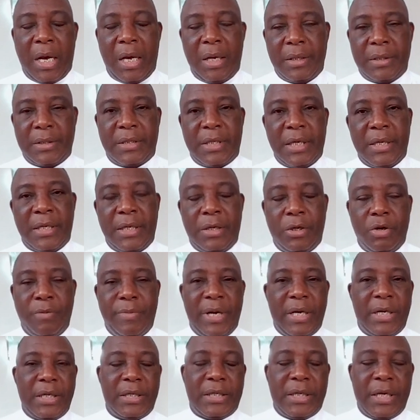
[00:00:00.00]
is sending
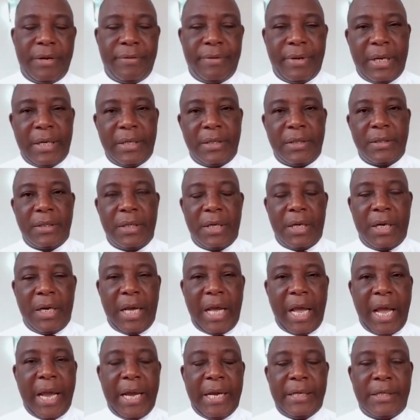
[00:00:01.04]
humanitarian
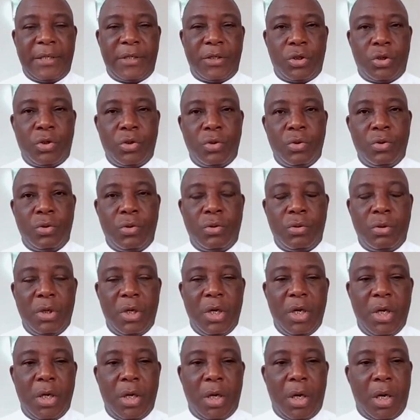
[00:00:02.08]
aid to
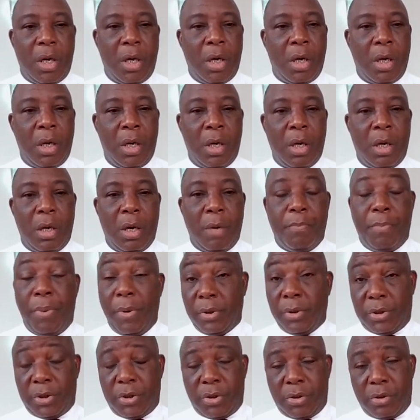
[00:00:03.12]
a
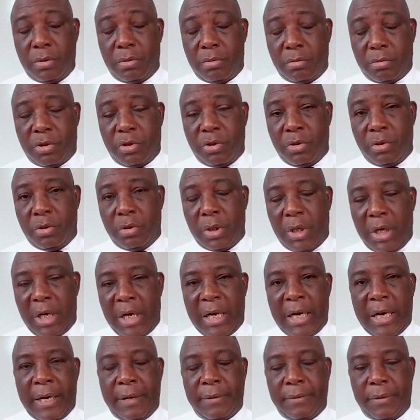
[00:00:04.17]
boat to
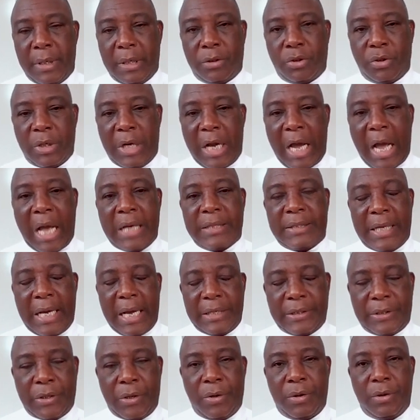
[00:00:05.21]

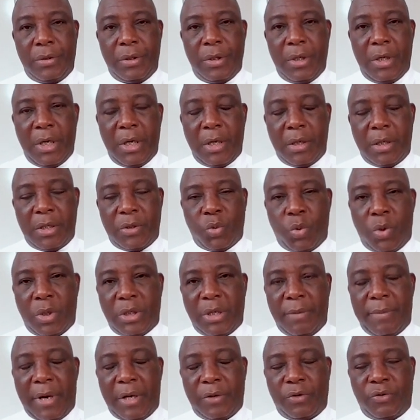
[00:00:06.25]
Gaza. So it's
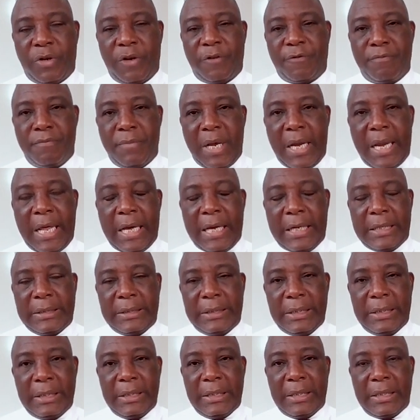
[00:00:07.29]
worth about 12
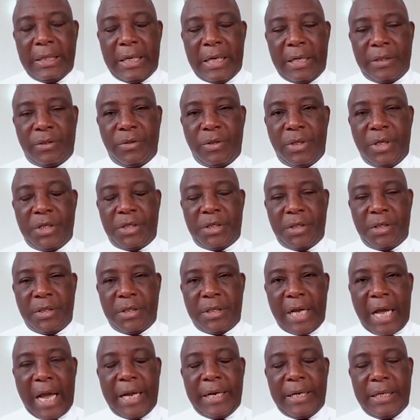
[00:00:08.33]
million
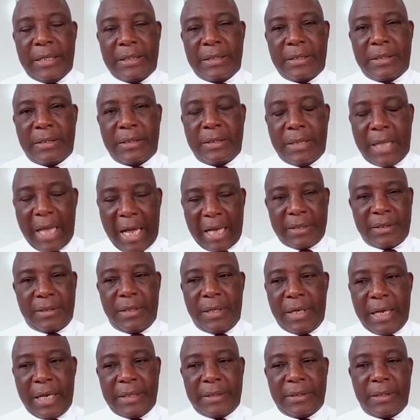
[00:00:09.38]
Tunisian dinars. That's
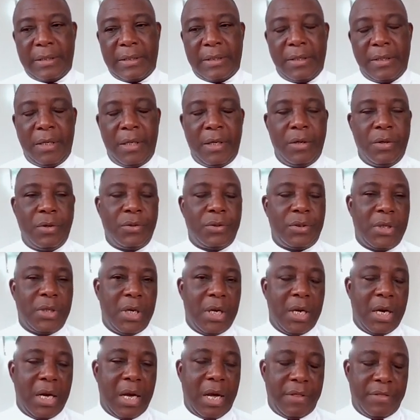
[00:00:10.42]
the latest news,
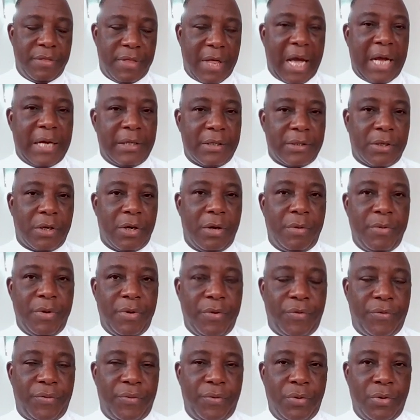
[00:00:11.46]
and that is
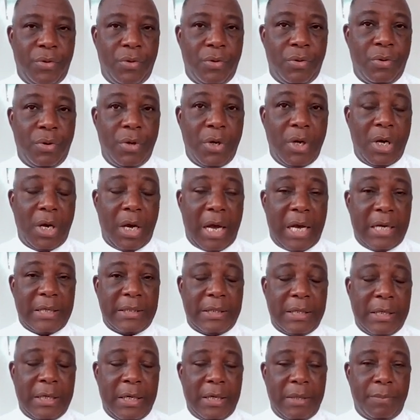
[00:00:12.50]
coming through
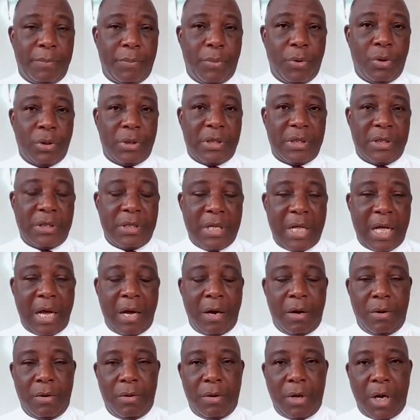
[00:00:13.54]
as the boat is
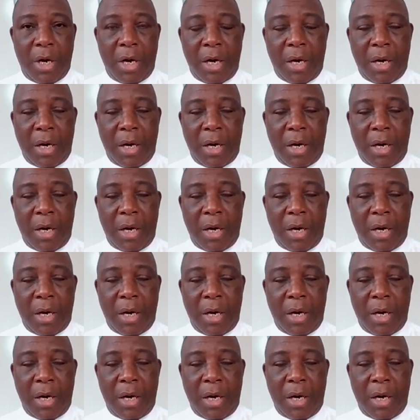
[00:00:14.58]
now